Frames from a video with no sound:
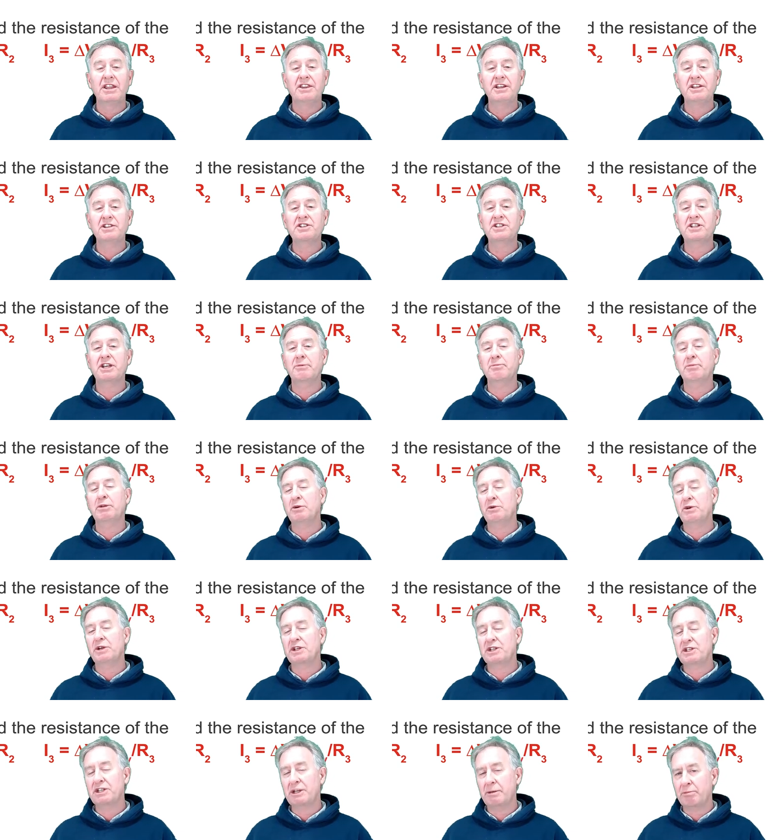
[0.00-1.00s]
Then simply
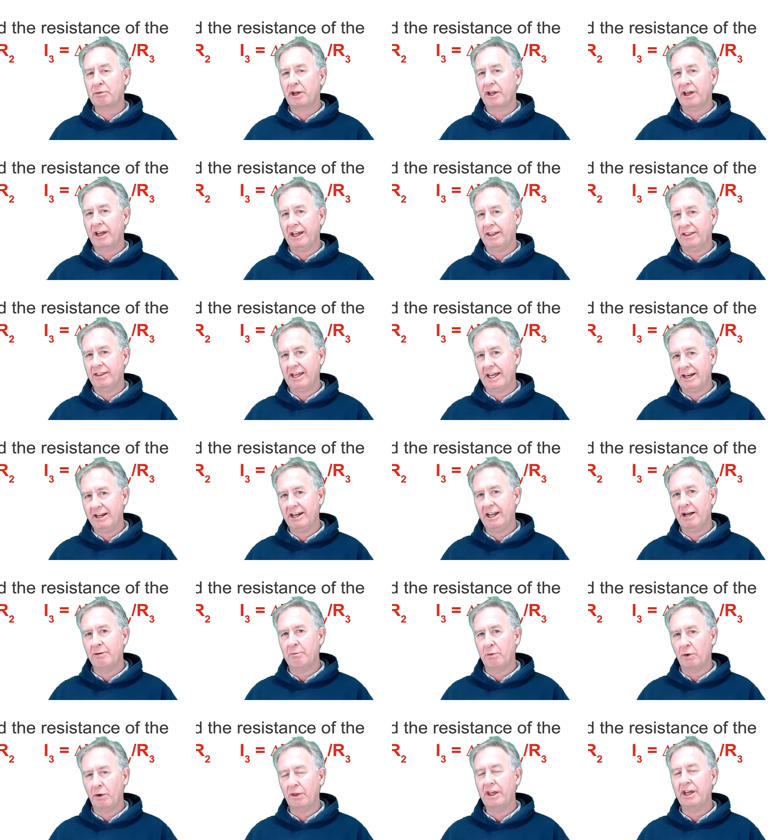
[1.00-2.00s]
reciprocate that
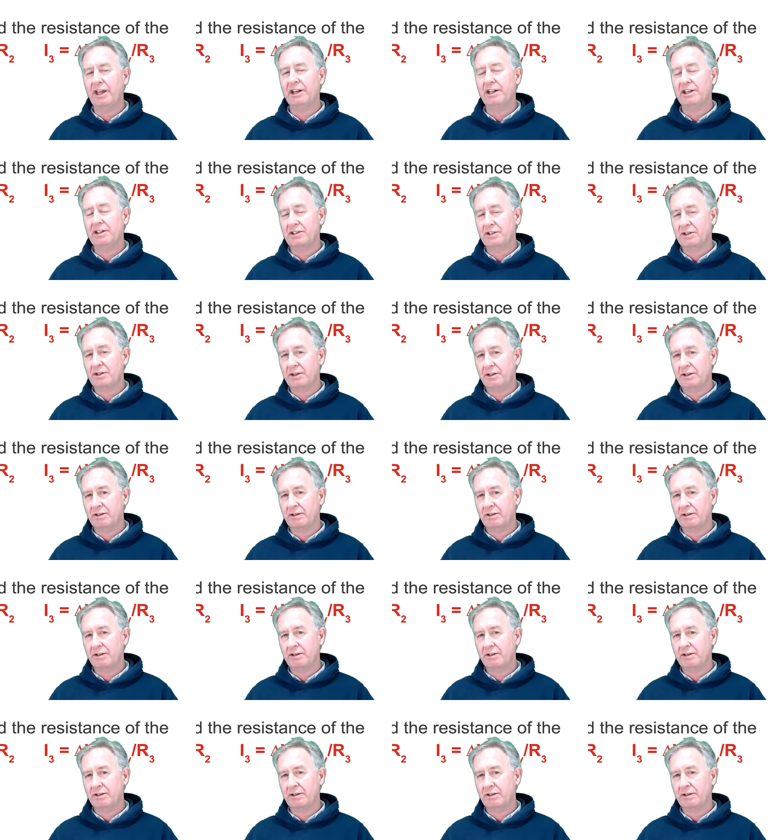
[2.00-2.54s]
number, that is,